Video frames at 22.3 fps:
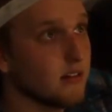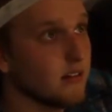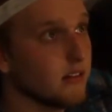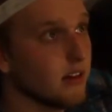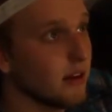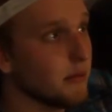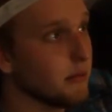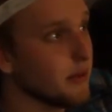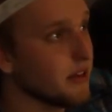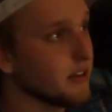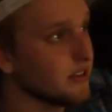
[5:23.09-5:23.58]

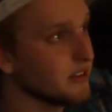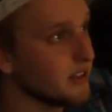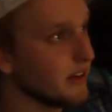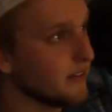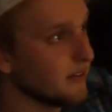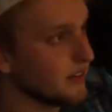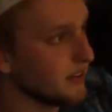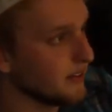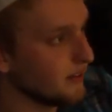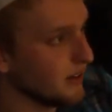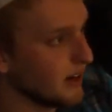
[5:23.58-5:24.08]
That'd be
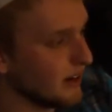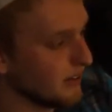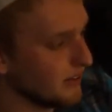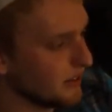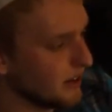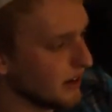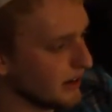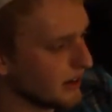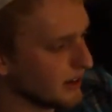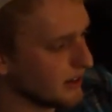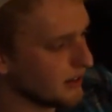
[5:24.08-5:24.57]
75
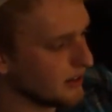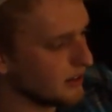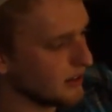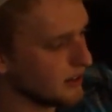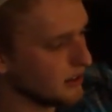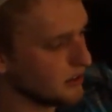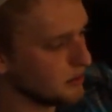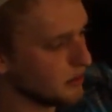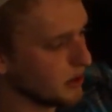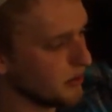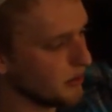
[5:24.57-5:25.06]
seconds
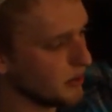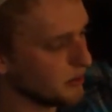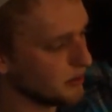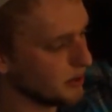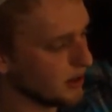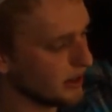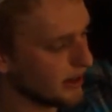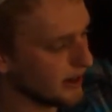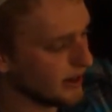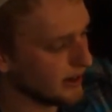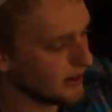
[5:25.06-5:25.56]
each mode would
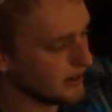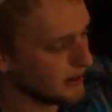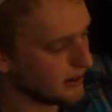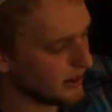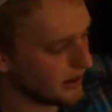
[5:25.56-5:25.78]
play.